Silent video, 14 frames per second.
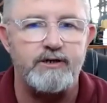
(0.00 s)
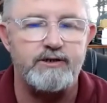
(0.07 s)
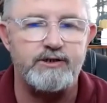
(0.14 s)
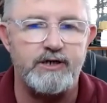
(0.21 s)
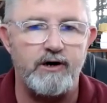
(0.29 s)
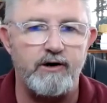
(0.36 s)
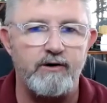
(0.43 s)

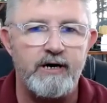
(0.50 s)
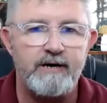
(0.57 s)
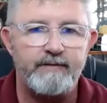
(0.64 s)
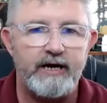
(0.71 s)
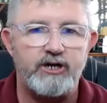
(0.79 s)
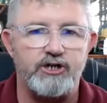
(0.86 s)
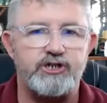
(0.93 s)
So
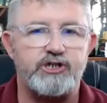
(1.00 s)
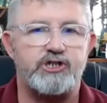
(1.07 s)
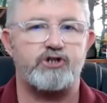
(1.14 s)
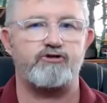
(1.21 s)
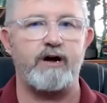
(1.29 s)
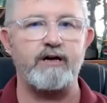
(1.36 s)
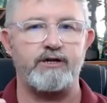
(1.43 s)
it just
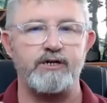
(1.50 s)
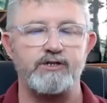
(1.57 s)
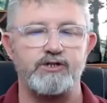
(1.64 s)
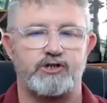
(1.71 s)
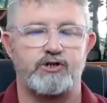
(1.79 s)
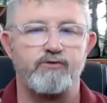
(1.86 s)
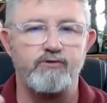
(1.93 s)

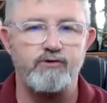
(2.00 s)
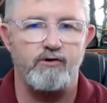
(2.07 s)
strengthens who